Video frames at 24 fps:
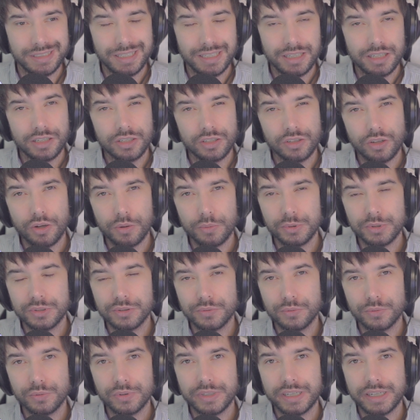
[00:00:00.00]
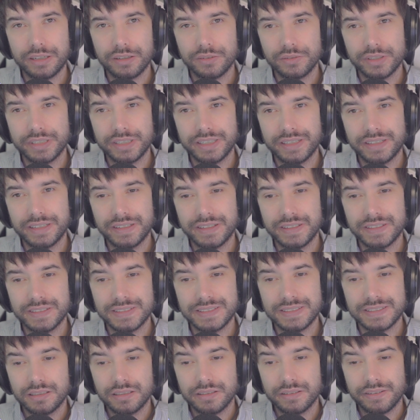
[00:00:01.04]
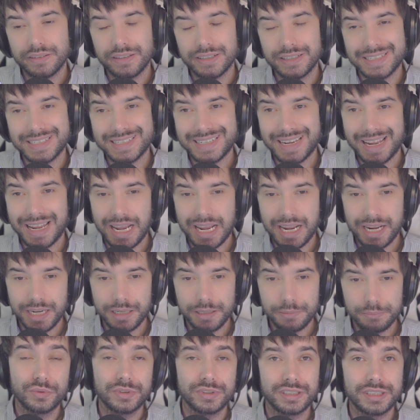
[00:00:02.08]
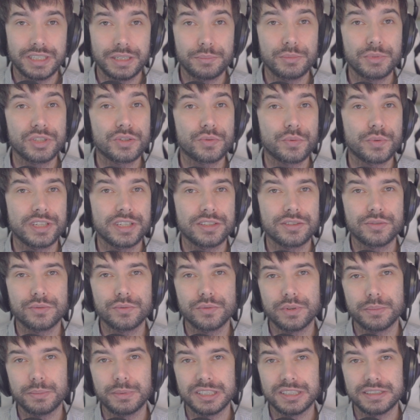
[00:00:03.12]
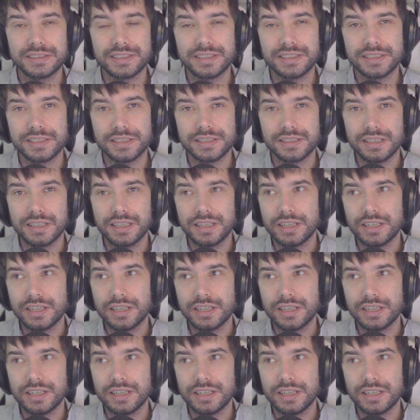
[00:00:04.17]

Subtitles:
Global cooldown is the time in between two abilities.